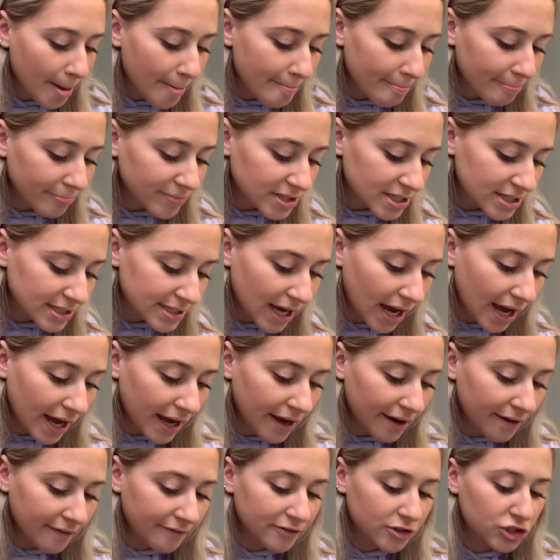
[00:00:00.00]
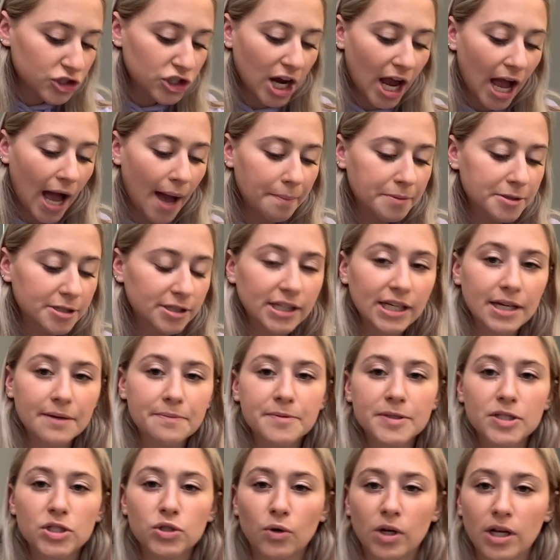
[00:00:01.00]
since I have chapped
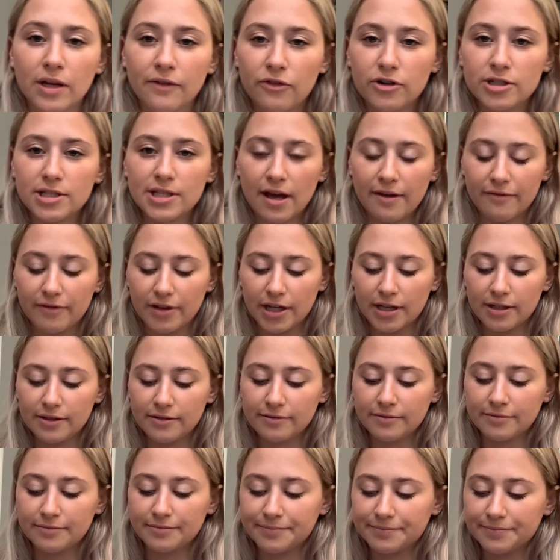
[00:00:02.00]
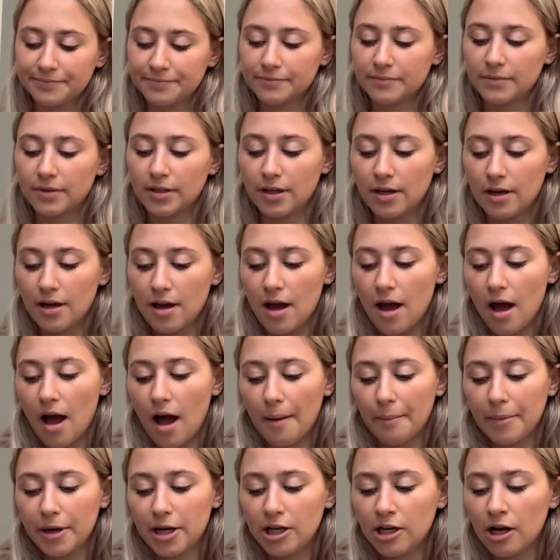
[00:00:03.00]
lips 24/7,
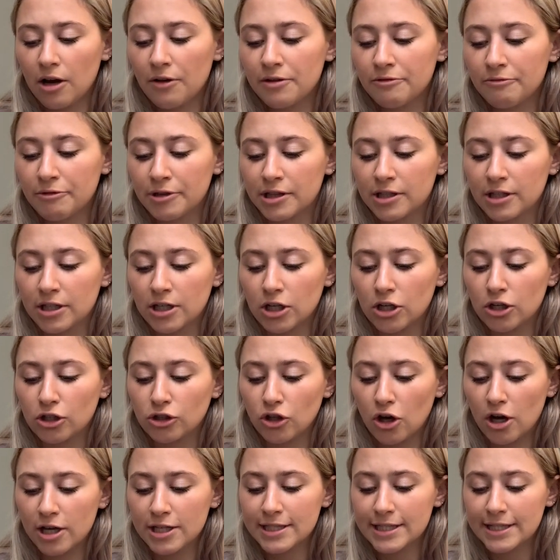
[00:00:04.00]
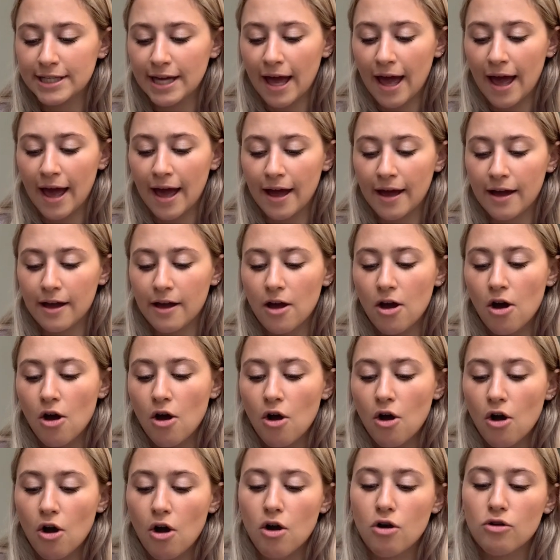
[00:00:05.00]
I'm gonna go in with the Glossier
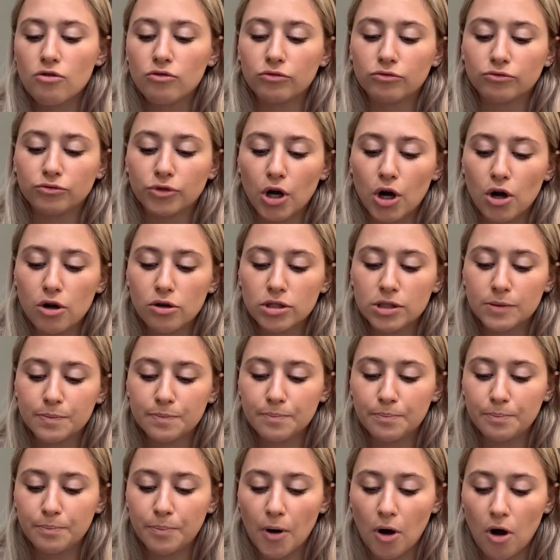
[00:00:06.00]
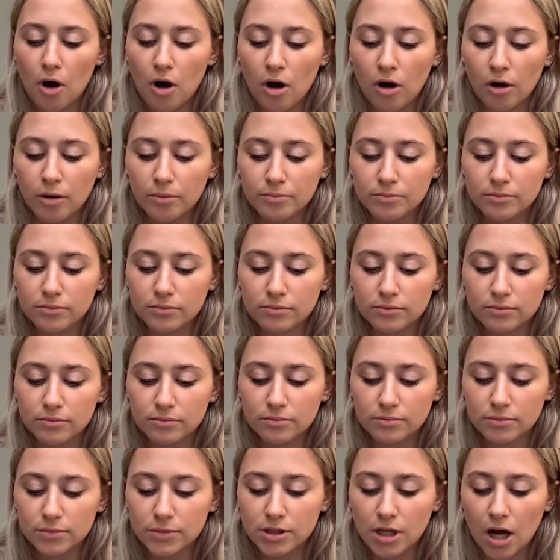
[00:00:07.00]

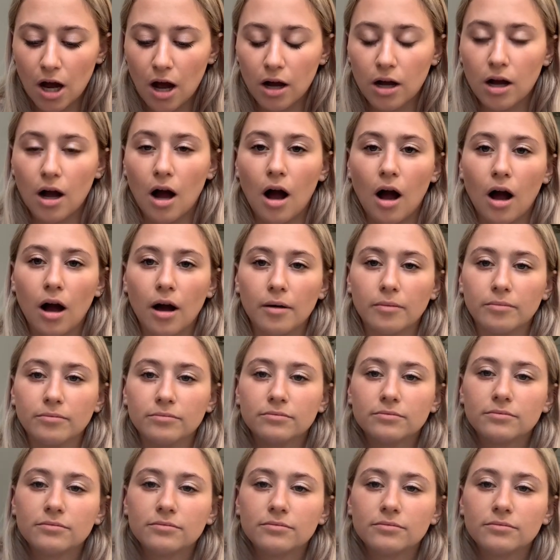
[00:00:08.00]
rosebalm.com.